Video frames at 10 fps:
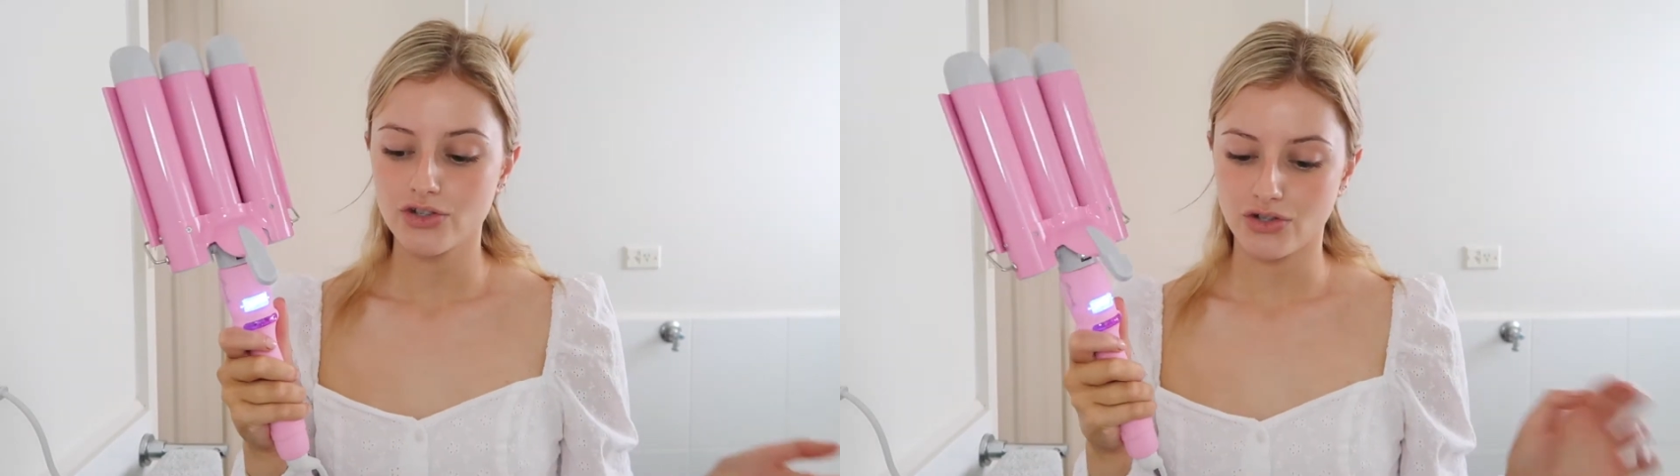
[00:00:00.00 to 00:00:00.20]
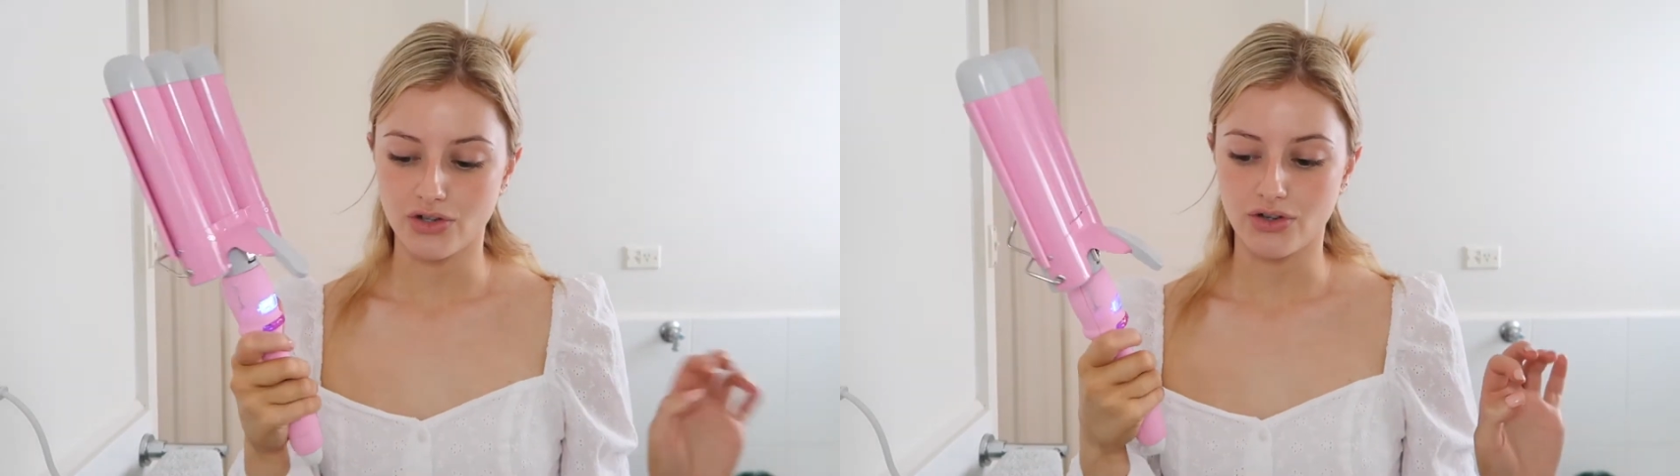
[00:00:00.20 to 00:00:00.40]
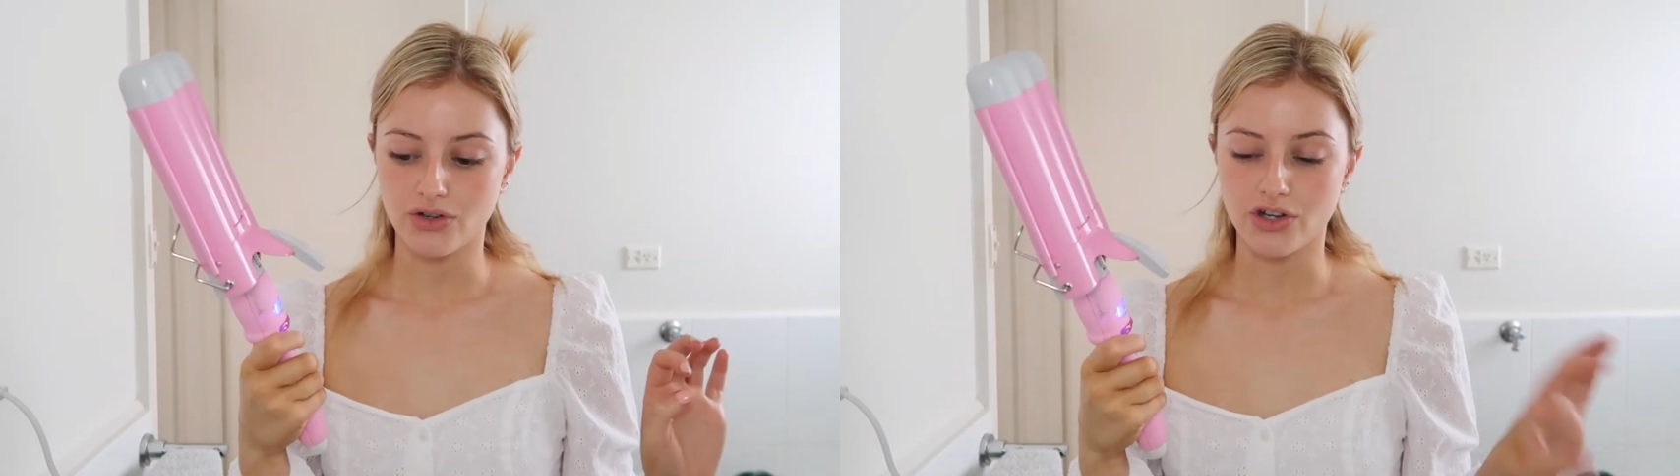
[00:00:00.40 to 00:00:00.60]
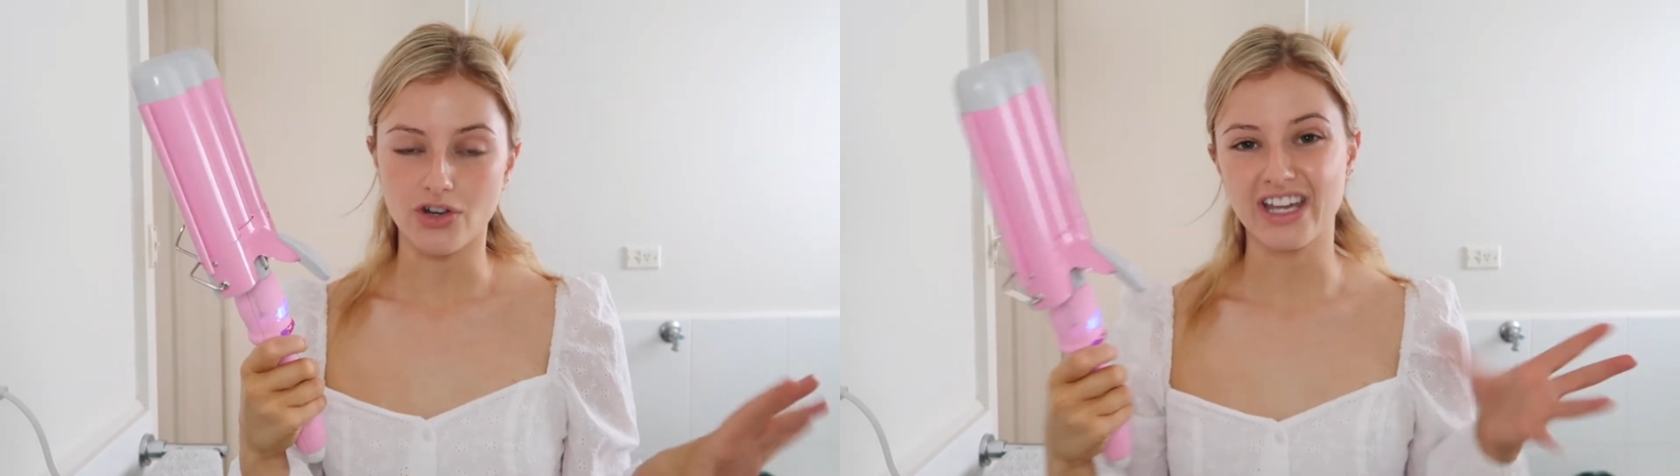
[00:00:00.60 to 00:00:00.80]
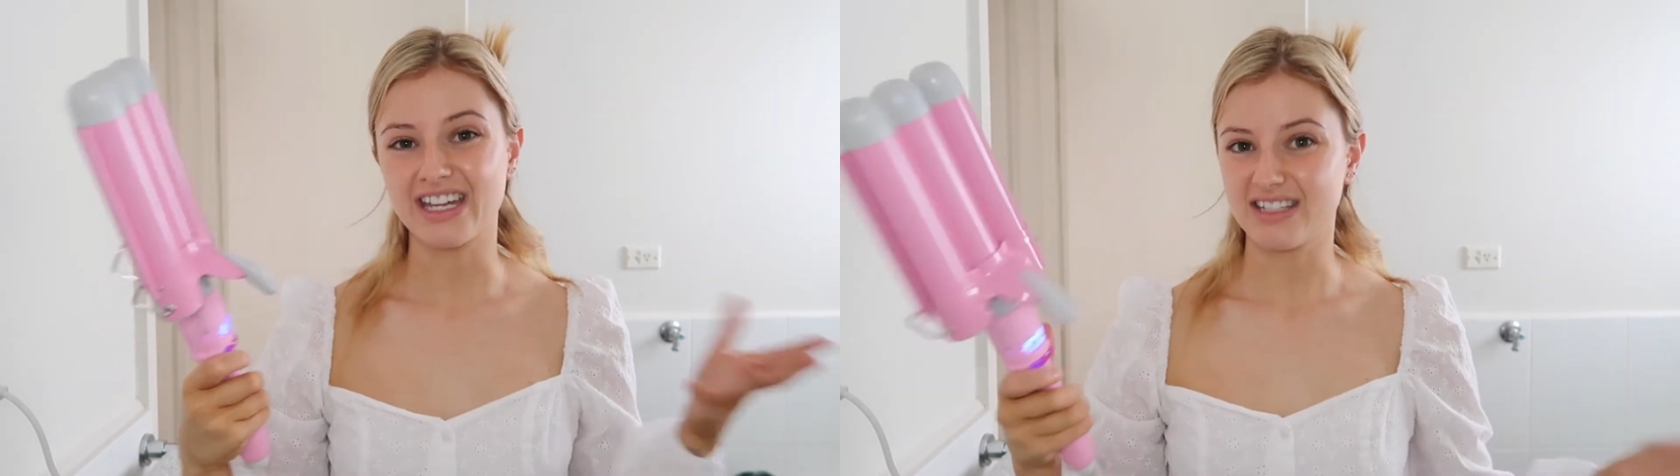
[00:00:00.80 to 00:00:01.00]
to
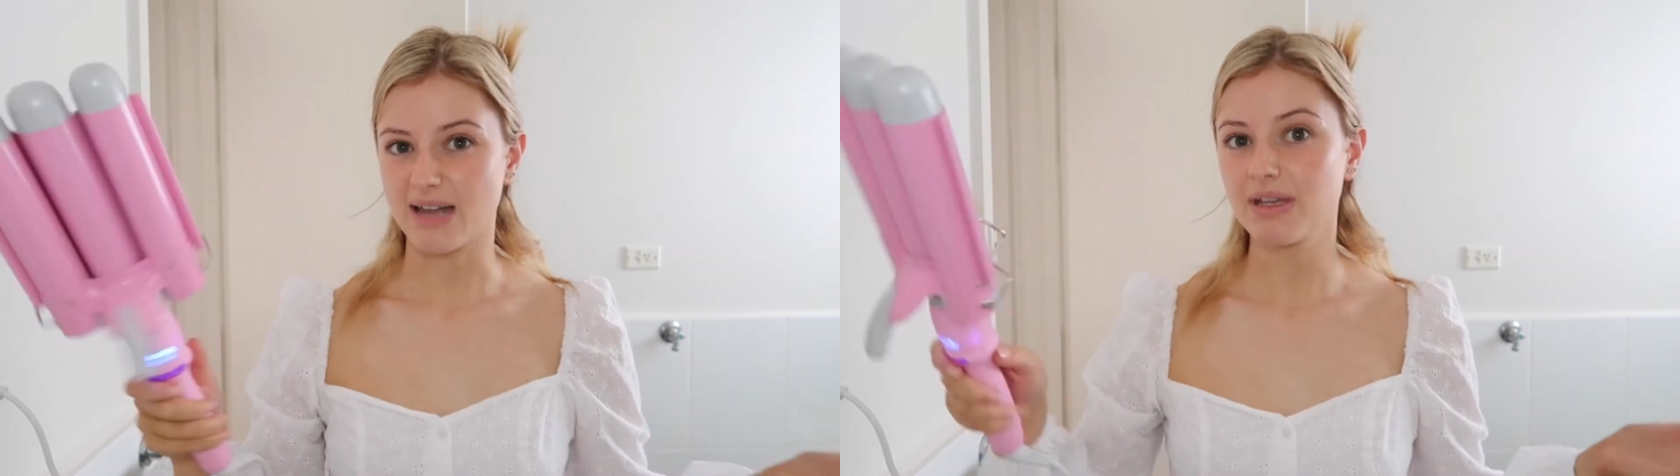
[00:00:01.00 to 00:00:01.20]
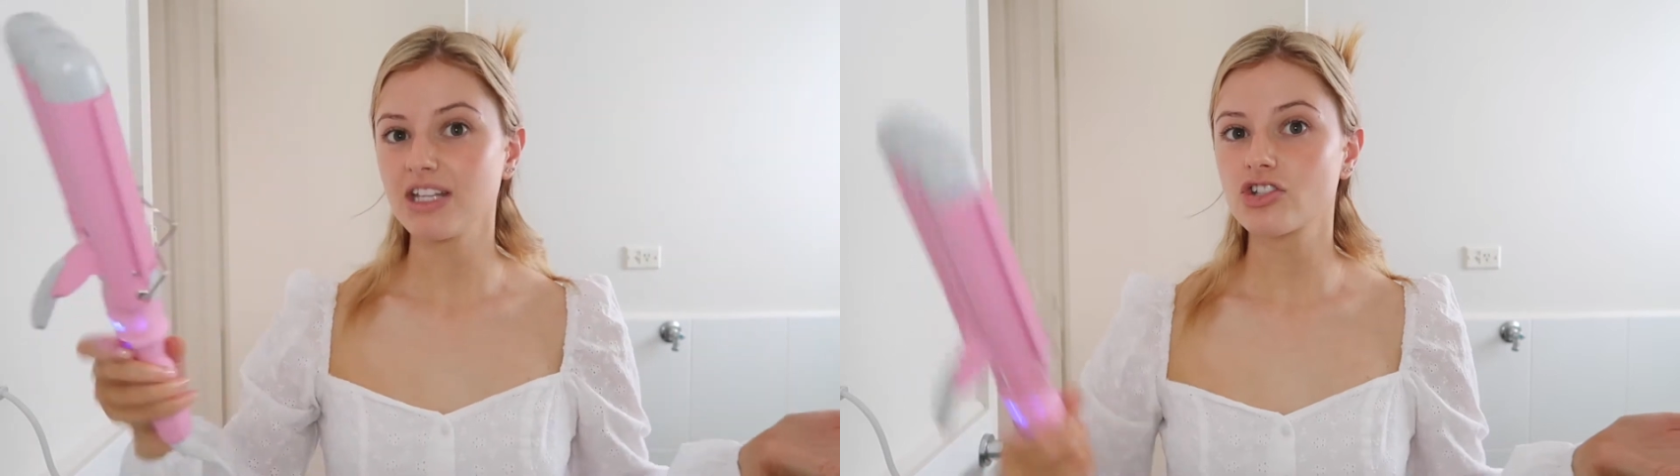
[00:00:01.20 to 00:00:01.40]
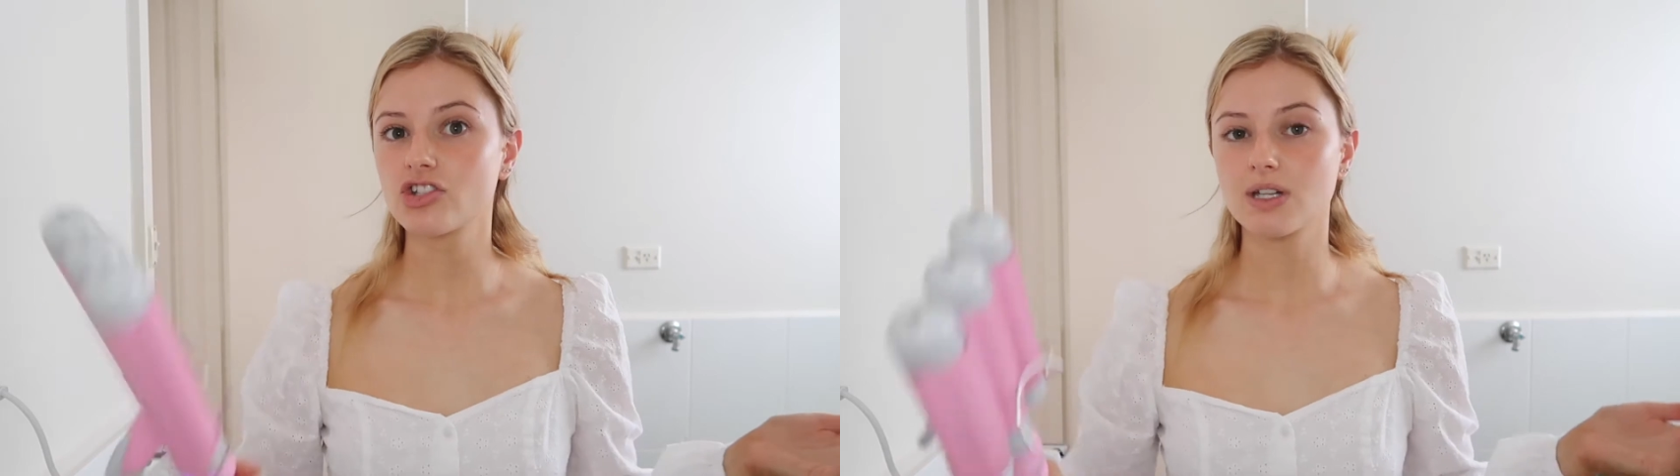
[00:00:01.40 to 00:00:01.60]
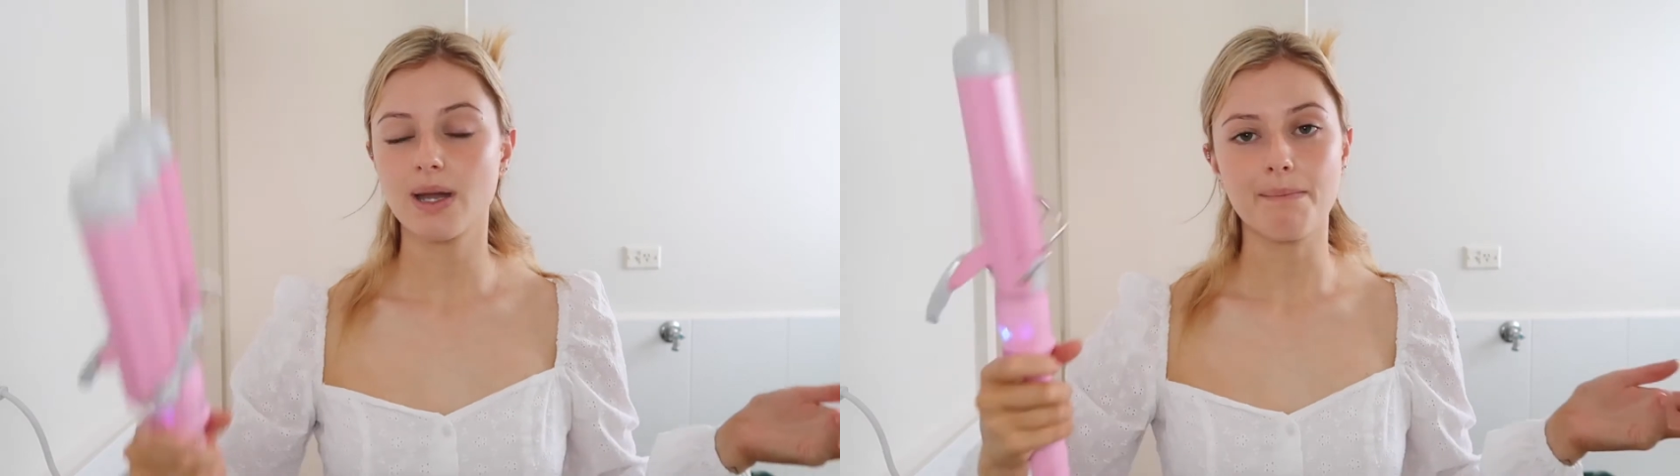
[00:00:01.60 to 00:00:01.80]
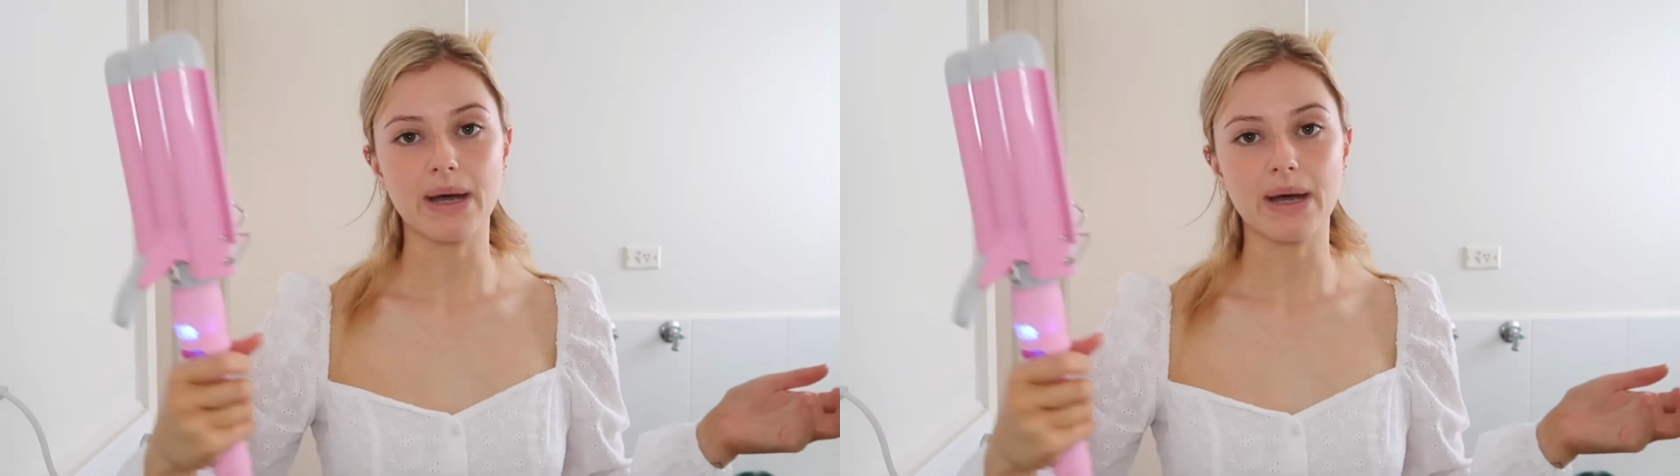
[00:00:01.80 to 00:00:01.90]
not get damaged,